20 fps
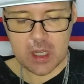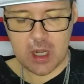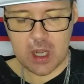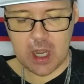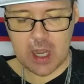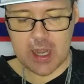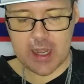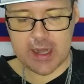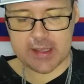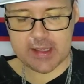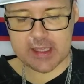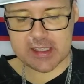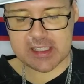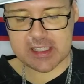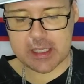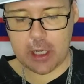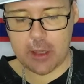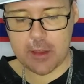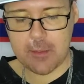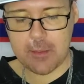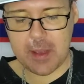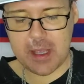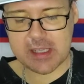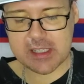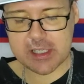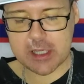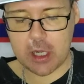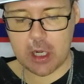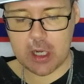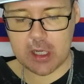Alright, let's get all the
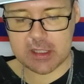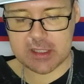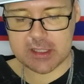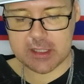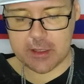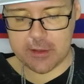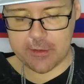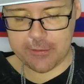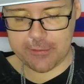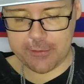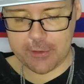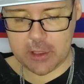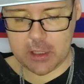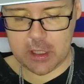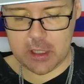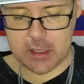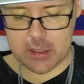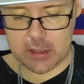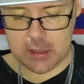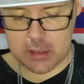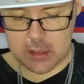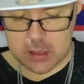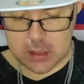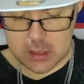base cards to the front.